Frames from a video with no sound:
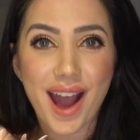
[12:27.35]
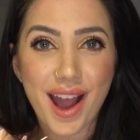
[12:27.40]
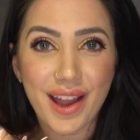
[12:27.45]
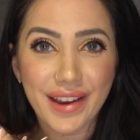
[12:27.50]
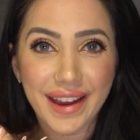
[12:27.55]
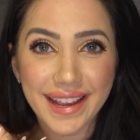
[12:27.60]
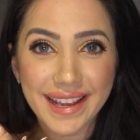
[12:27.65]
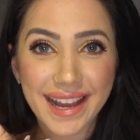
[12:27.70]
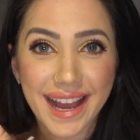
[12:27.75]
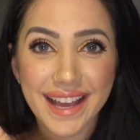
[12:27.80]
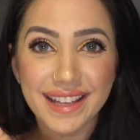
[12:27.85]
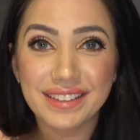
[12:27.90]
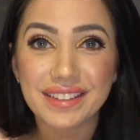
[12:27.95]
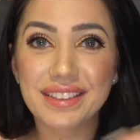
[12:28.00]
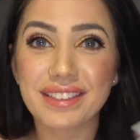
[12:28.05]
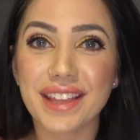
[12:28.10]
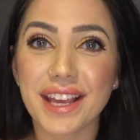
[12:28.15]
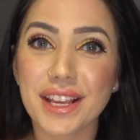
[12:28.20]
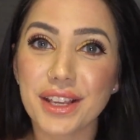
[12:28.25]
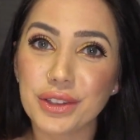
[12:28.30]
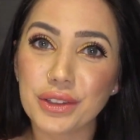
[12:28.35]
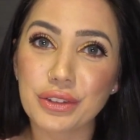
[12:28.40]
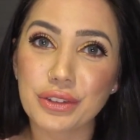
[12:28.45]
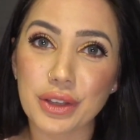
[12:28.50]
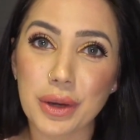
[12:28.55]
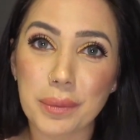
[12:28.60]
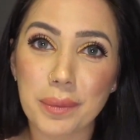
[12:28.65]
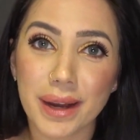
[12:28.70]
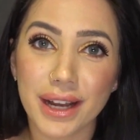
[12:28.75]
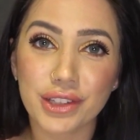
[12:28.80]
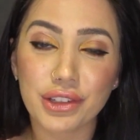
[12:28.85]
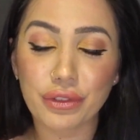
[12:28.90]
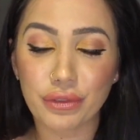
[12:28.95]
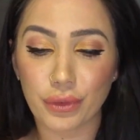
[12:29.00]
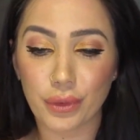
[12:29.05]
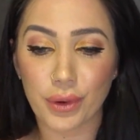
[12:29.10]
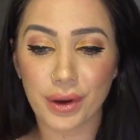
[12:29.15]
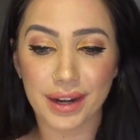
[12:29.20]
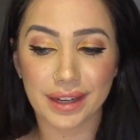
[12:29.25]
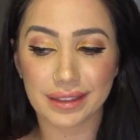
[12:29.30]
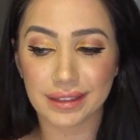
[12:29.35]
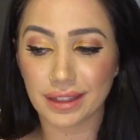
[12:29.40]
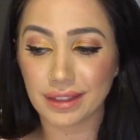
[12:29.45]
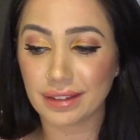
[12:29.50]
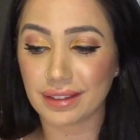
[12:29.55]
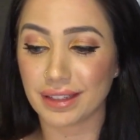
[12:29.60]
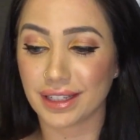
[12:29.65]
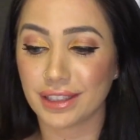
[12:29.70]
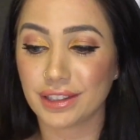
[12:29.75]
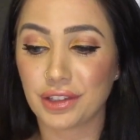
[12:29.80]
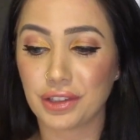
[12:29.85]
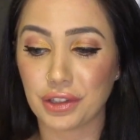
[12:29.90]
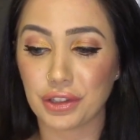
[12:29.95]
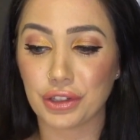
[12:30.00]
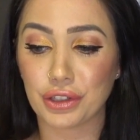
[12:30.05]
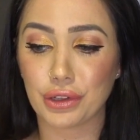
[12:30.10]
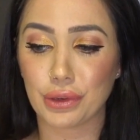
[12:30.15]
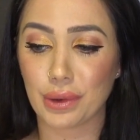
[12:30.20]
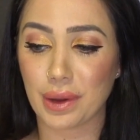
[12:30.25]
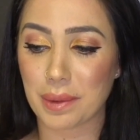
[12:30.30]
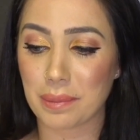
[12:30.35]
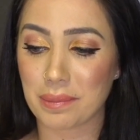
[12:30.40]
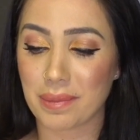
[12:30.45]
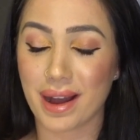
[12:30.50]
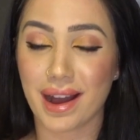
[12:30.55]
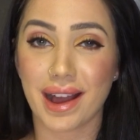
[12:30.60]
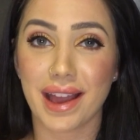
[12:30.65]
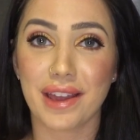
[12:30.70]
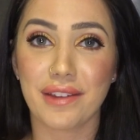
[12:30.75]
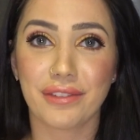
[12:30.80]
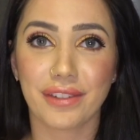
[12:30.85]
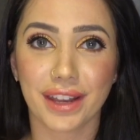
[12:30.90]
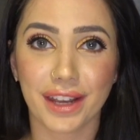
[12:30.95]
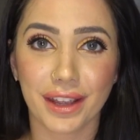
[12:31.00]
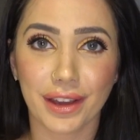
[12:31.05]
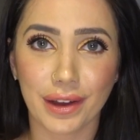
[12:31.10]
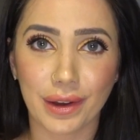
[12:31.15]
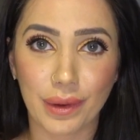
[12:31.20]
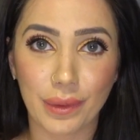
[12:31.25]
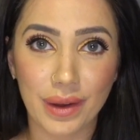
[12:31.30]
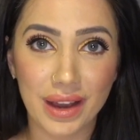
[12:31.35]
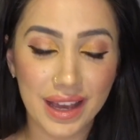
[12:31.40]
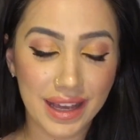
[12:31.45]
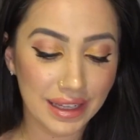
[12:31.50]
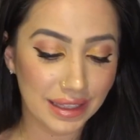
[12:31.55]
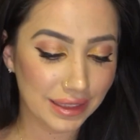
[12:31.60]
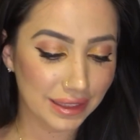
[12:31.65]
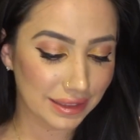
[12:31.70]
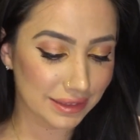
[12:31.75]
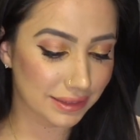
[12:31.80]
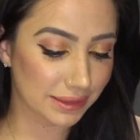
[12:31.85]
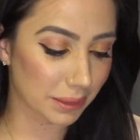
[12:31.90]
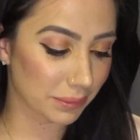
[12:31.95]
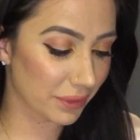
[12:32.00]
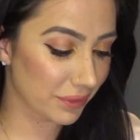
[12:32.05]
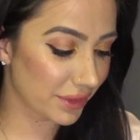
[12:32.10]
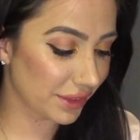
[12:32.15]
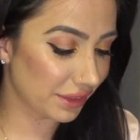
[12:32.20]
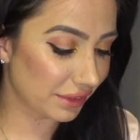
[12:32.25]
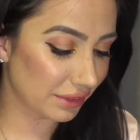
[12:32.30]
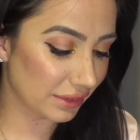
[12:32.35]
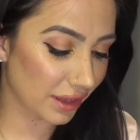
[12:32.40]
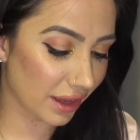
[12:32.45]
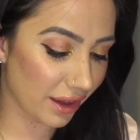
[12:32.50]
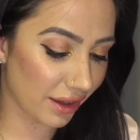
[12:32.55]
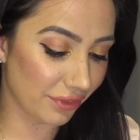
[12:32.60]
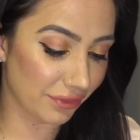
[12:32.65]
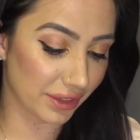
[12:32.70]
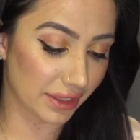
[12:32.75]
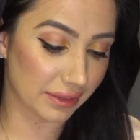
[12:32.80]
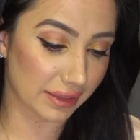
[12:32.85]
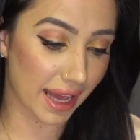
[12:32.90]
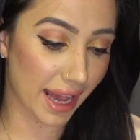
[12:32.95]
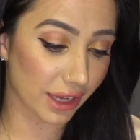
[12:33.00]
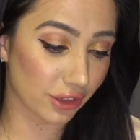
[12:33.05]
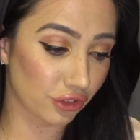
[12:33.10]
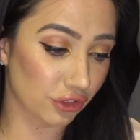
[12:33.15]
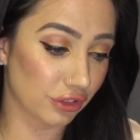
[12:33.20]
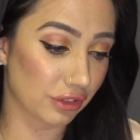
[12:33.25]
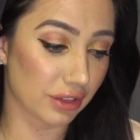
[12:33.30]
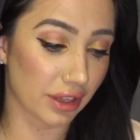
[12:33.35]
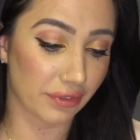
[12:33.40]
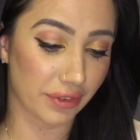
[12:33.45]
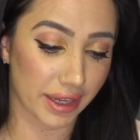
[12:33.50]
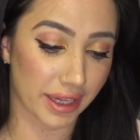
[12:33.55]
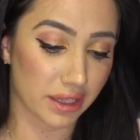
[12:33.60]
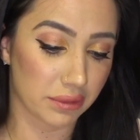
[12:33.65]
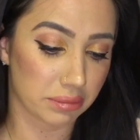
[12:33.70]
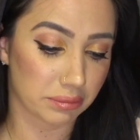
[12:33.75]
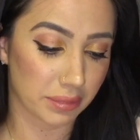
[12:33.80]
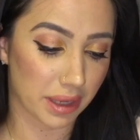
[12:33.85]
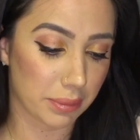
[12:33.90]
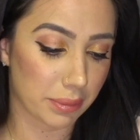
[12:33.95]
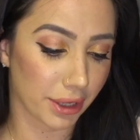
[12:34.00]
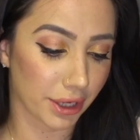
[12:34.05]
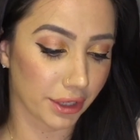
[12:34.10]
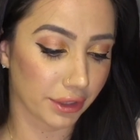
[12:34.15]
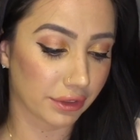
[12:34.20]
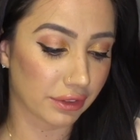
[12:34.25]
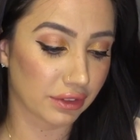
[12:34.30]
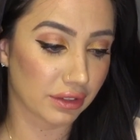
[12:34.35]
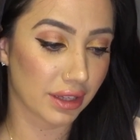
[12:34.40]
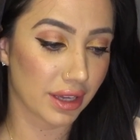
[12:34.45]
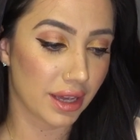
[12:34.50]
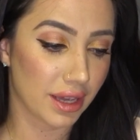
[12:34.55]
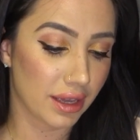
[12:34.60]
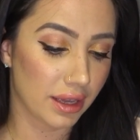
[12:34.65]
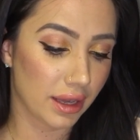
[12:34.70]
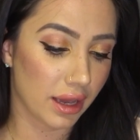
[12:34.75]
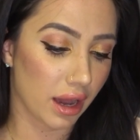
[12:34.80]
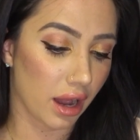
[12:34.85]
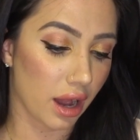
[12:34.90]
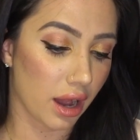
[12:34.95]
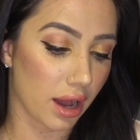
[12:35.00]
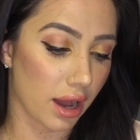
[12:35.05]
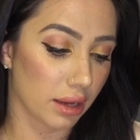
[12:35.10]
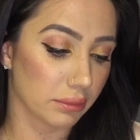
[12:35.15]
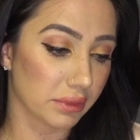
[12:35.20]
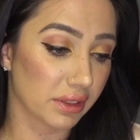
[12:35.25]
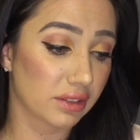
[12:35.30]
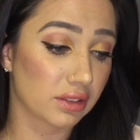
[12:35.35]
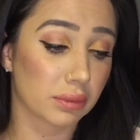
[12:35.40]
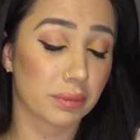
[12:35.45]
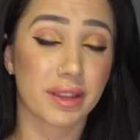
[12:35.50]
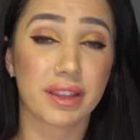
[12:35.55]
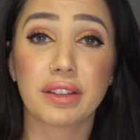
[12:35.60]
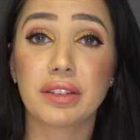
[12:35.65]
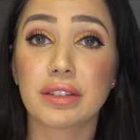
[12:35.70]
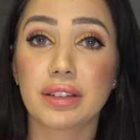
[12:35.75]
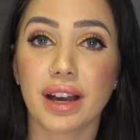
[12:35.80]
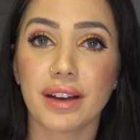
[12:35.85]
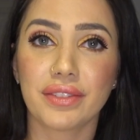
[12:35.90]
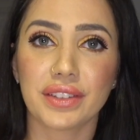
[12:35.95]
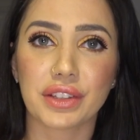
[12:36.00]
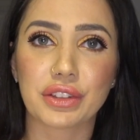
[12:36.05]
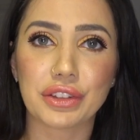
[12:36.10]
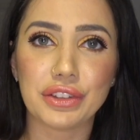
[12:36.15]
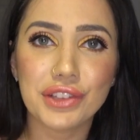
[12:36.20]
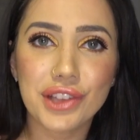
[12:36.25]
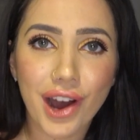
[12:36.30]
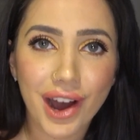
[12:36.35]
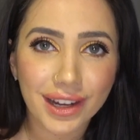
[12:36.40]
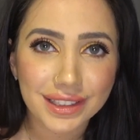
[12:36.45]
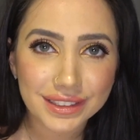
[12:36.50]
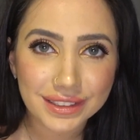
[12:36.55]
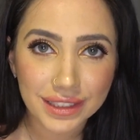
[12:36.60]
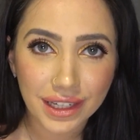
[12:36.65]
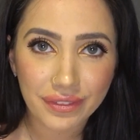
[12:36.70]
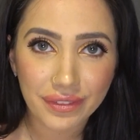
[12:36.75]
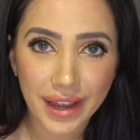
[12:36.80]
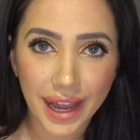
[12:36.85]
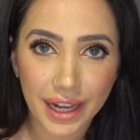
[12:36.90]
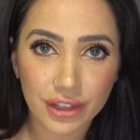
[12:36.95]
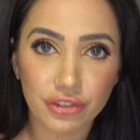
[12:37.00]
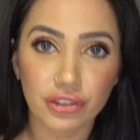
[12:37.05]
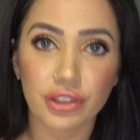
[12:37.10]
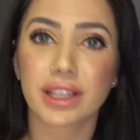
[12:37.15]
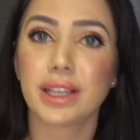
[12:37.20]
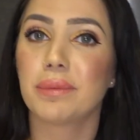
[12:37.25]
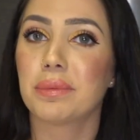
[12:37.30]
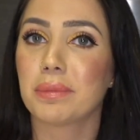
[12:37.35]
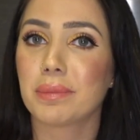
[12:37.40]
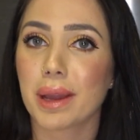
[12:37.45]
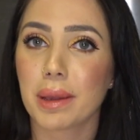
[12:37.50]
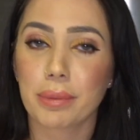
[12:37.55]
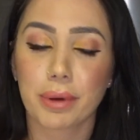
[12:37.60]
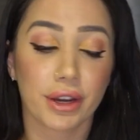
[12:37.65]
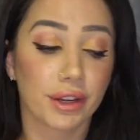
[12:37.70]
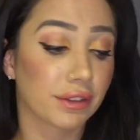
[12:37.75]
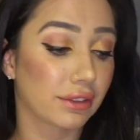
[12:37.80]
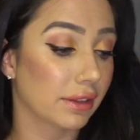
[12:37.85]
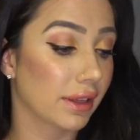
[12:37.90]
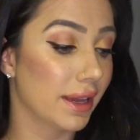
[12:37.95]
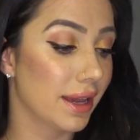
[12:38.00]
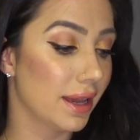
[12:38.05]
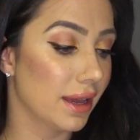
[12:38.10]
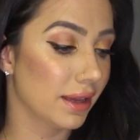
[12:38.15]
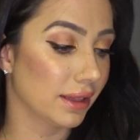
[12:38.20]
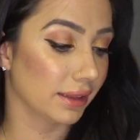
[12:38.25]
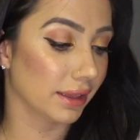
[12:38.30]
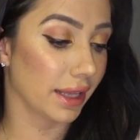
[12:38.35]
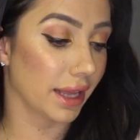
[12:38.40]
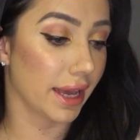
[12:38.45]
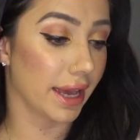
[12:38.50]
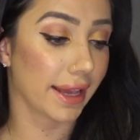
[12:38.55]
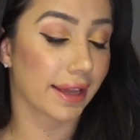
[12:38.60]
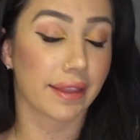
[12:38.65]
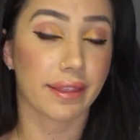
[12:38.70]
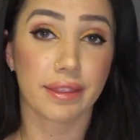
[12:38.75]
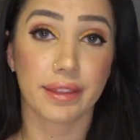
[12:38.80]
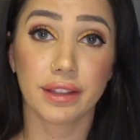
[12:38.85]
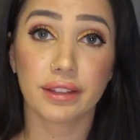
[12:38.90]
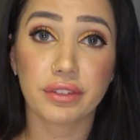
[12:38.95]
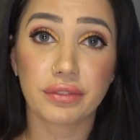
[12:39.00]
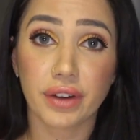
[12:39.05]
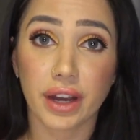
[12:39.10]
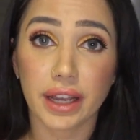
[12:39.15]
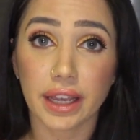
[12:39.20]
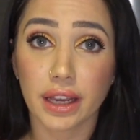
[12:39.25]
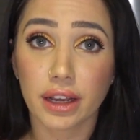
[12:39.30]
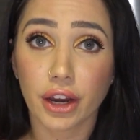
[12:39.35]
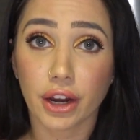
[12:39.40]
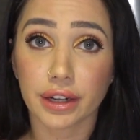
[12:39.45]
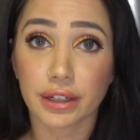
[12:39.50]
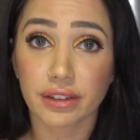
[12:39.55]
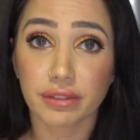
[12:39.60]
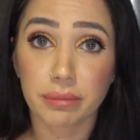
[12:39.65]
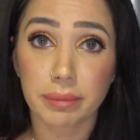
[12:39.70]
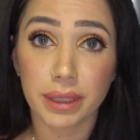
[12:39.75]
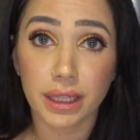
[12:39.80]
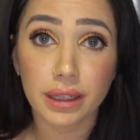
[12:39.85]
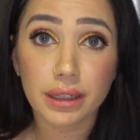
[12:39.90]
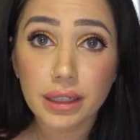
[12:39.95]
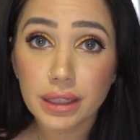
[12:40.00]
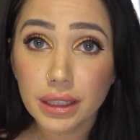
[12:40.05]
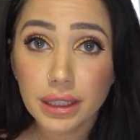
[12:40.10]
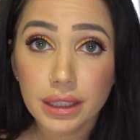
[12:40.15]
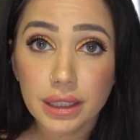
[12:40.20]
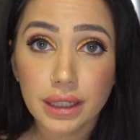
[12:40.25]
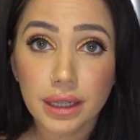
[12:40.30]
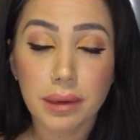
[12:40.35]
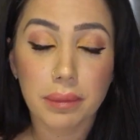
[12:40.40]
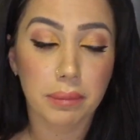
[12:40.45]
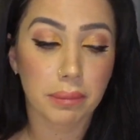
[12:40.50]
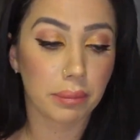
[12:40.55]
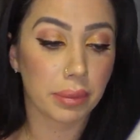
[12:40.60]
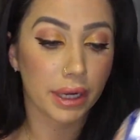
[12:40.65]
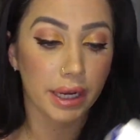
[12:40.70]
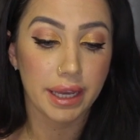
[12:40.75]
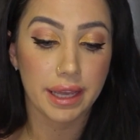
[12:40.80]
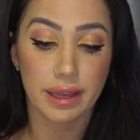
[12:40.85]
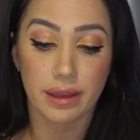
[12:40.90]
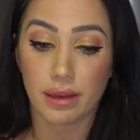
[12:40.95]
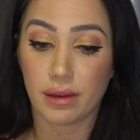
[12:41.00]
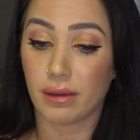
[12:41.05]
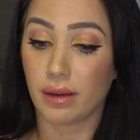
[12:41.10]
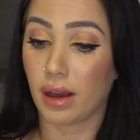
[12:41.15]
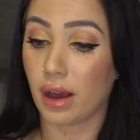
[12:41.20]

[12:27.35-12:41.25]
Alright guys, thank you so much for listening to my video. Some of this stuff is actually stuff I keep in my purse. Some of this stuff is not stuff I actually keep in my purse, like this fucking carton of milk. But